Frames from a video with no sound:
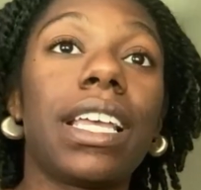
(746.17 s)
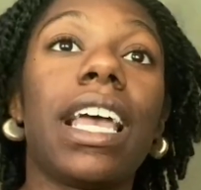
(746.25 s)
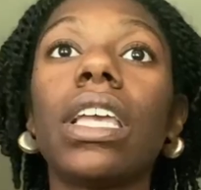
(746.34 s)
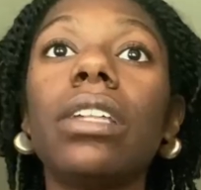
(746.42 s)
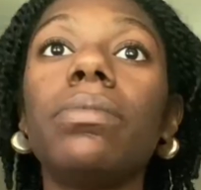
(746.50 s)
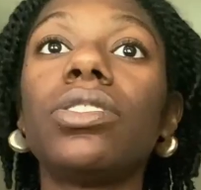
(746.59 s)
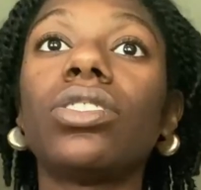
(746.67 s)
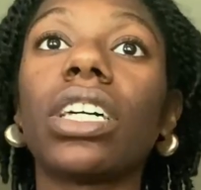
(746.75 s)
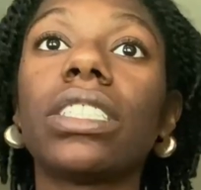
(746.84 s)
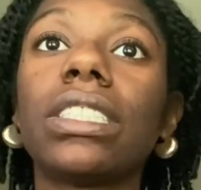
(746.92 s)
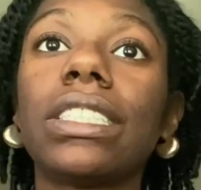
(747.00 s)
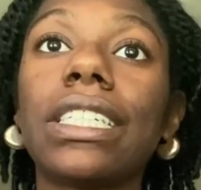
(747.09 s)
Enemy
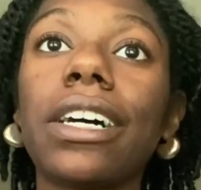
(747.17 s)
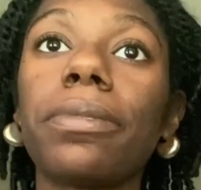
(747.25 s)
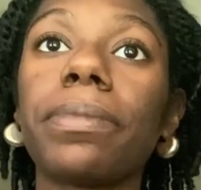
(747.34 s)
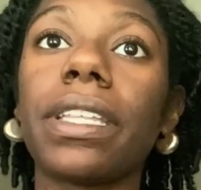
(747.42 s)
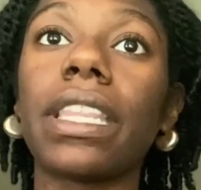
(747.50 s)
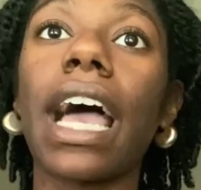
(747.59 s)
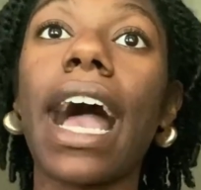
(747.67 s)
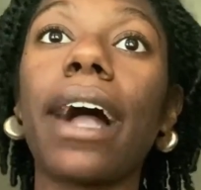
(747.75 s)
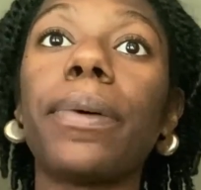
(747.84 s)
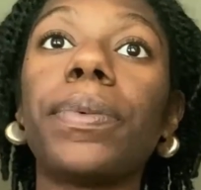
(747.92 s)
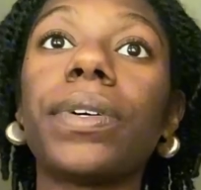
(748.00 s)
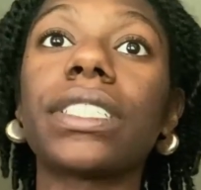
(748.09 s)
tried to tell me that I
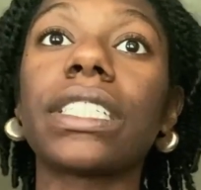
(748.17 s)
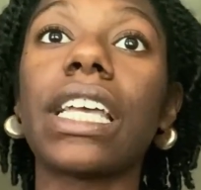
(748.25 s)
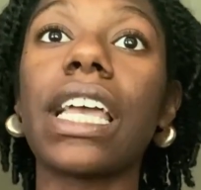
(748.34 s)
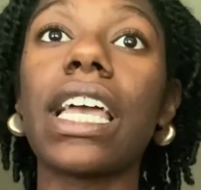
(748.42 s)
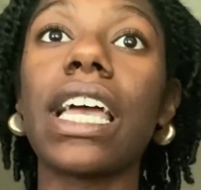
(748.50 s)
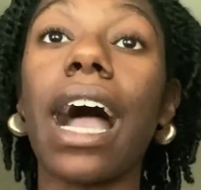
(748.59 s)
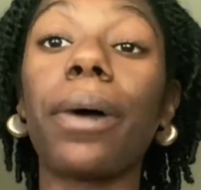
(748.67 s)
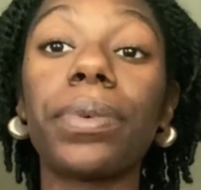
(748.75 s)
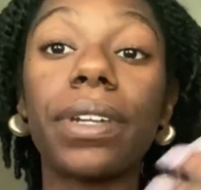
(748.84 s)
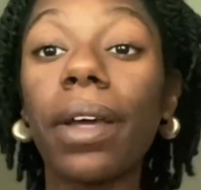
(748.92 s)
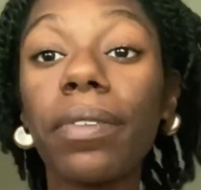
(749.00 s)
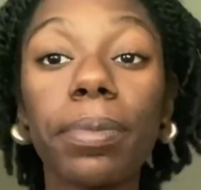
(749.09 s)
would
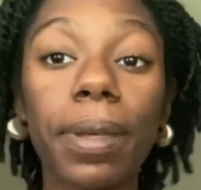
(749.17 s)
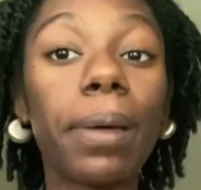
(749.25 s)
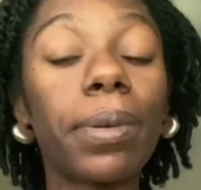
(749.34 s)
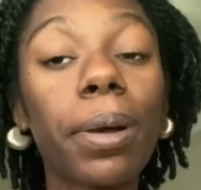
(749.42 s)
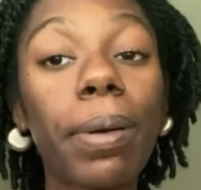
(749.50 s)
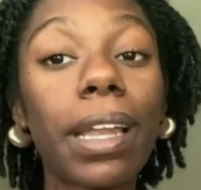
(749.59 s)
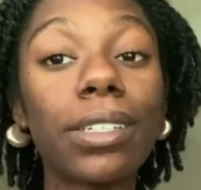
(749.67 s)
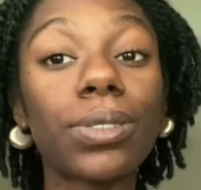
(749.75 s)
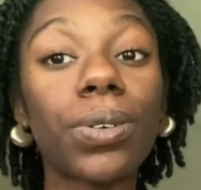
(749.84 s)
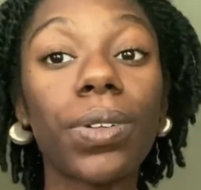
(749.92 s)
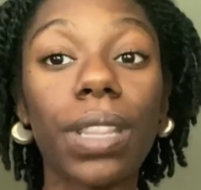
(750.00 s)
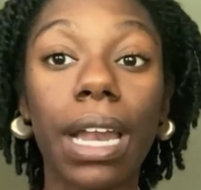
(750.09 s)
never be able to go back to
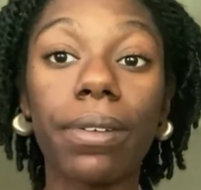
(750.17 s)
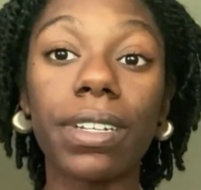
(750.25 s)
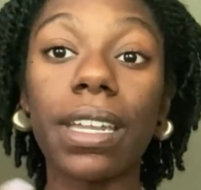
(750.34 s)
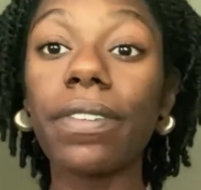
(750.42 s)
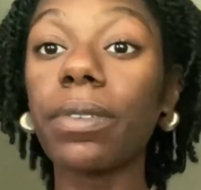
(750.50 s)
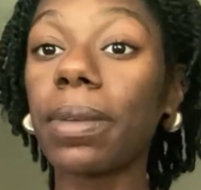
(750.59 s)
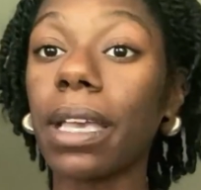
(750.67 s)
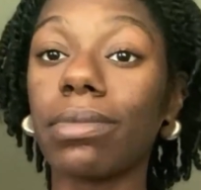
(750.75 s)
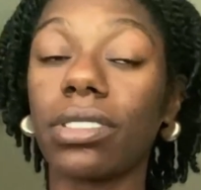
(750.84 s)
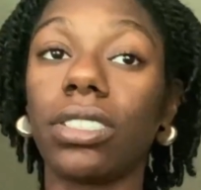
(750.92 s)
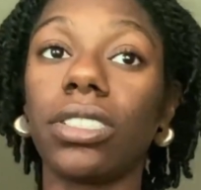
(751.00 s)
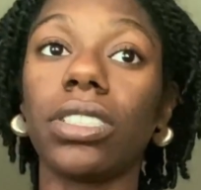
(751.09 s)
school, that I would never be able
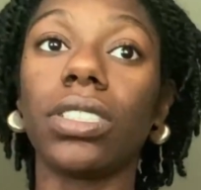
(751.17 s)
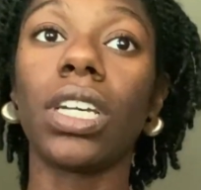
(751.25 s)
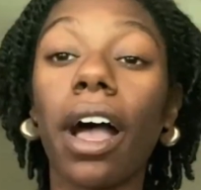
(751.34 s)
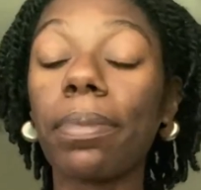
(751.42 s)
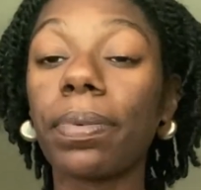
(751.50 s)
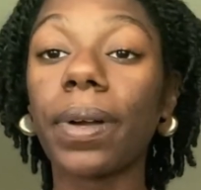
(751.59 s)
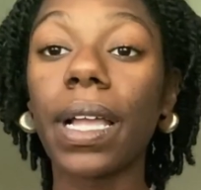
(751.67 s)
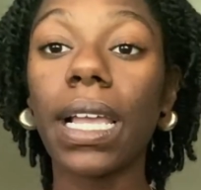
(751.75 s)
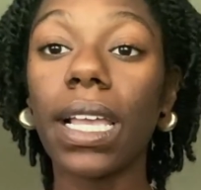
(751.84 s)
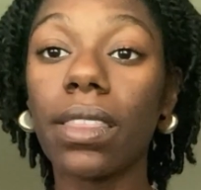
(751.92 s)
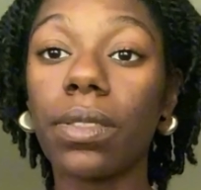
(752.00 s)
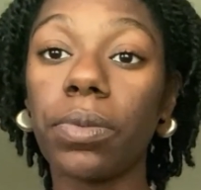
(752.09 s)
to
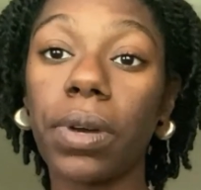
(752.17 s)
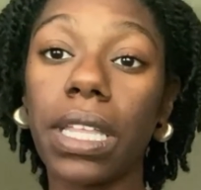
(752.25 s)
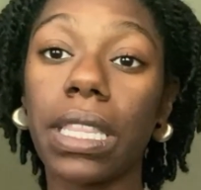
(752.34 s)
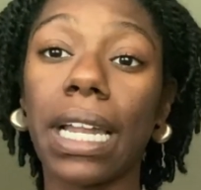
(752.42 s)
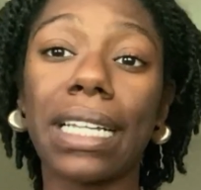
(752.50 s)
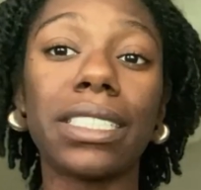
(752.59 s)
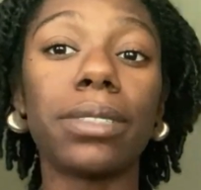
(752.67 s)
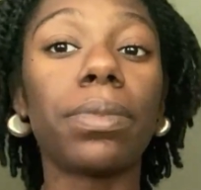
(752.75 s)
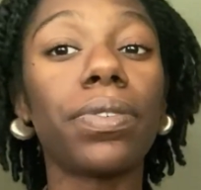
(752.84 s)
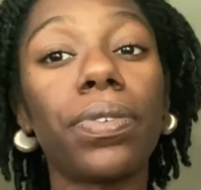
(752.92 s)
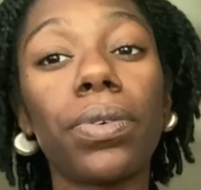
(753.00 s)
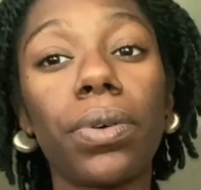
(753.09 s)
operate the way that I did
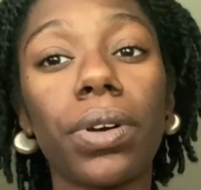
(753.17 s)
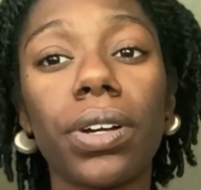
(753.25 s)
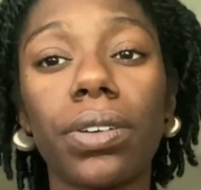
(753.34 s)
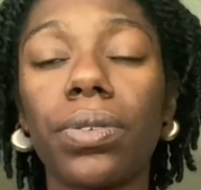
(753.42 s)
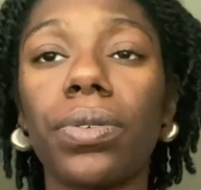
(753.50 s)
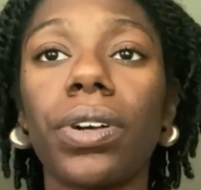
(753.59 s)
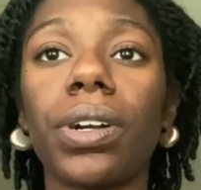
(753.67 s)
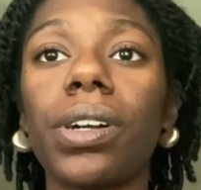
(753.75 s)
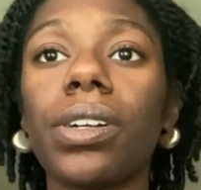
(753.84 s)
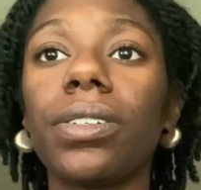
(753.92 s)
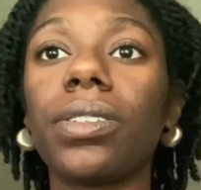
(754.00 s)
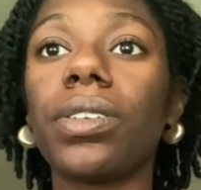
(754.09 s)
before
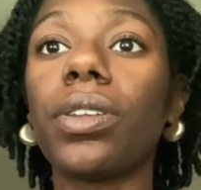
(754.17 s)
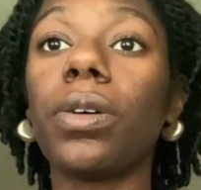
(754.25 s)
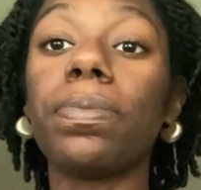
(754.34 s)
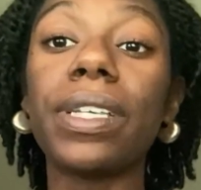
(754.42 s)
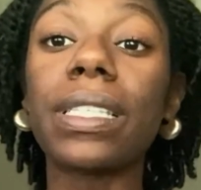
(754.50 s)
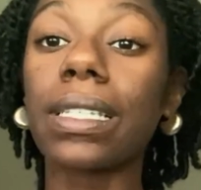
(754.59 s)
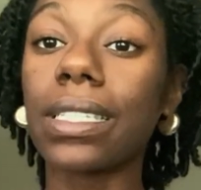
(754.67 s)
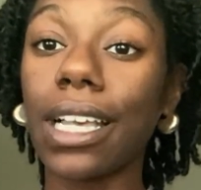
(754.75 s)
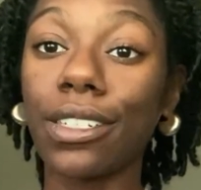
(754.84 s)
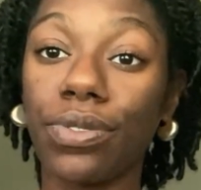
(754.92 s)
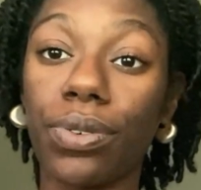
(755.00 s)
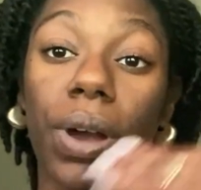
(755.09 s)
or, be
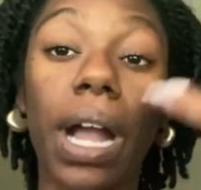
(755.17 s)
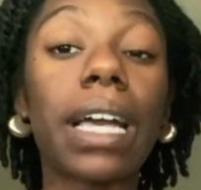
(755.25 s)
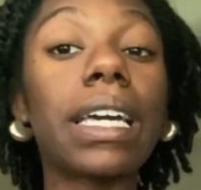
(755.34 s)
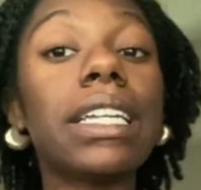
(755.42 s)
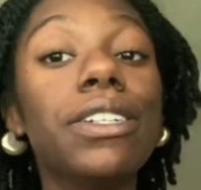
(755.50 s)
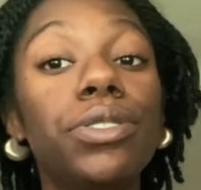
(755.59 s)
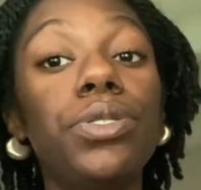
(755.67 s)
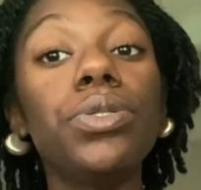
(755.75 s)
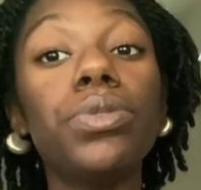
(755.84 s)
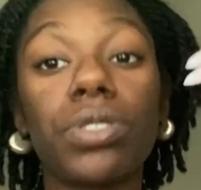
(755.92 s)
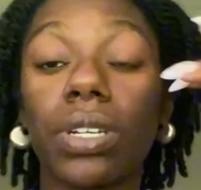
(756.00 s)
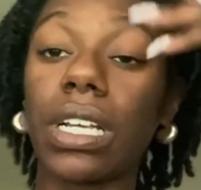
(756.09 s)
successful, or I couldn't do
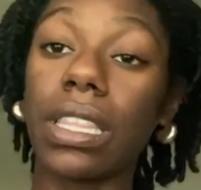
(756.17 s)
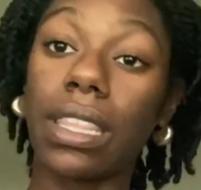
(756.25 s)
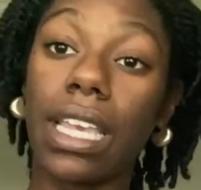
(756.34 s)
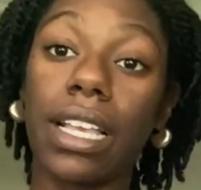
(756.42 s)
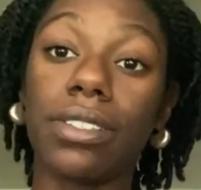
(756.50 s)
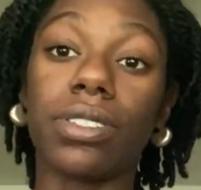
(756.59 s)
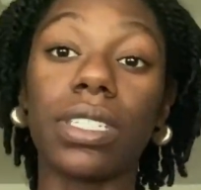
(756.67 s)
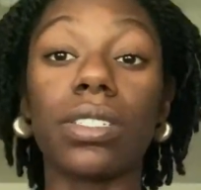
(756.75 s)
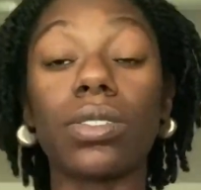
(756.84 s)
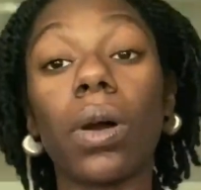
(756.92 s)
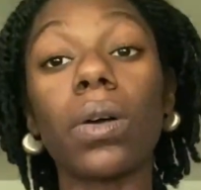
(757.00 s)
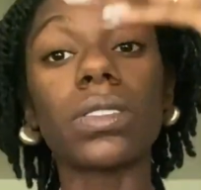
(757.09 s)
certain things, or these
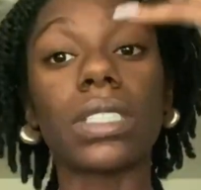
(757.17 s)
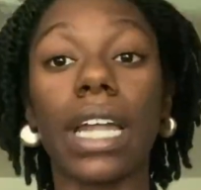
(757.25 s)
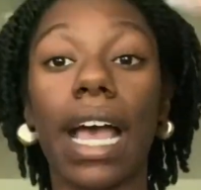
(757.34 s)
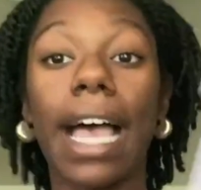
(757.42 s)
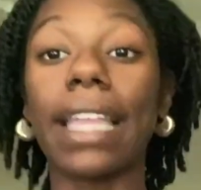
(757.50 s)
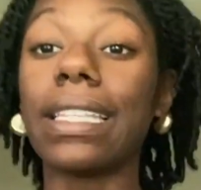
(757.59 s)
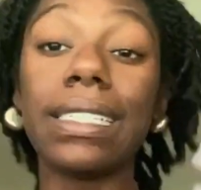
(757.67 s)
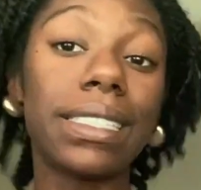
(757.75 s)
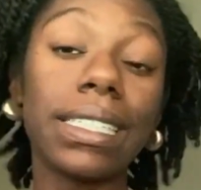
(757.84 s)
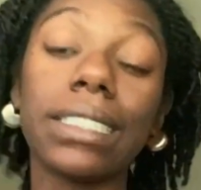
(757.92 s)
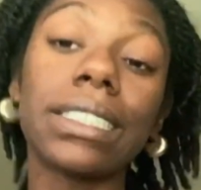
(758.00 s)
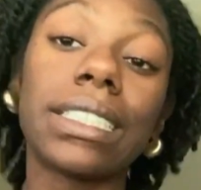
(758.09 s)
goals that I had, these
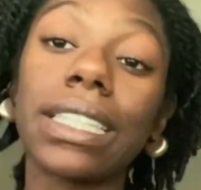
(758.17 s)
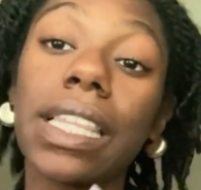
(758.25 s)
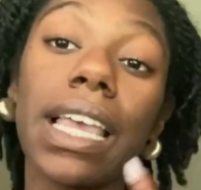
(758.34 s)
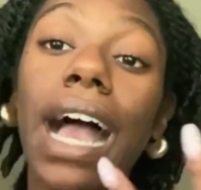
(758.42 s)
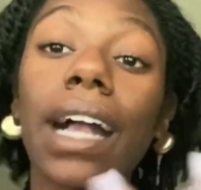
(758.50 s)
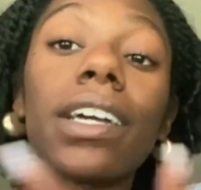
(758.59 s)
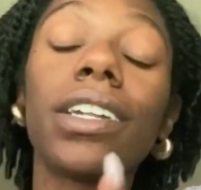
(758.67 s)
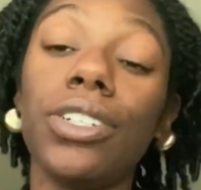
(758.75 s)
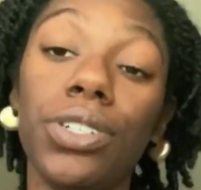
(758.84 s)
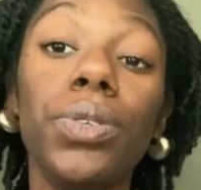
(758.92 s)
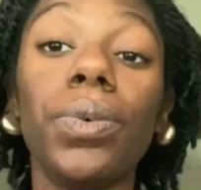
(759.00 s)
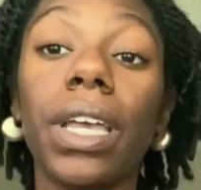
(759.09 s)
things, I couldn't
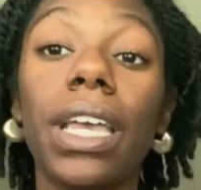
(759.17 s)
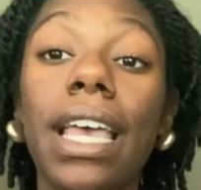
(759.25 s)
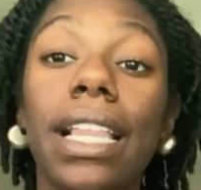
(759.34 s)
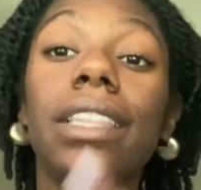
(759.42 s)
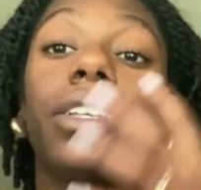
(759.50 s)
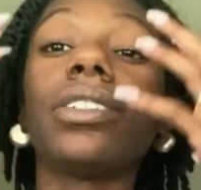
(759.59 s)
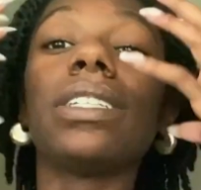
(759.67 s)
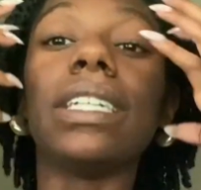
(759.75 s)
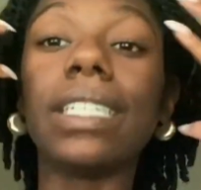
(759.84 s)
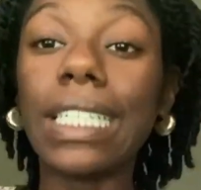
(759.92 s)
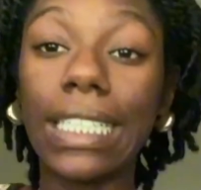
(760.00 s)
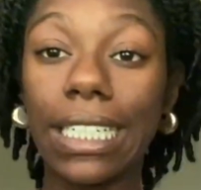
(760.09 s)
do it, literally
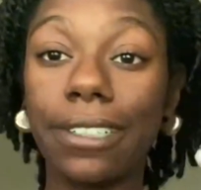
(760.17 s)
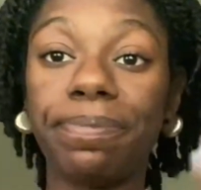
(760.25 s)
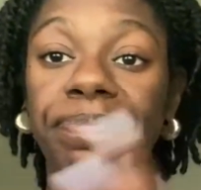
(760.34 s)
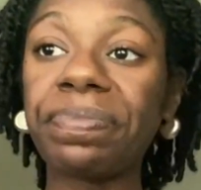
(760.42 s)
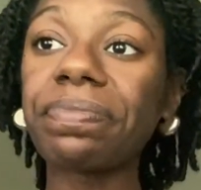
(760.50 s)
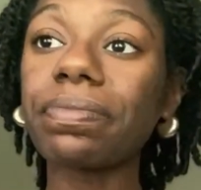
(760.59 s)
couldn't.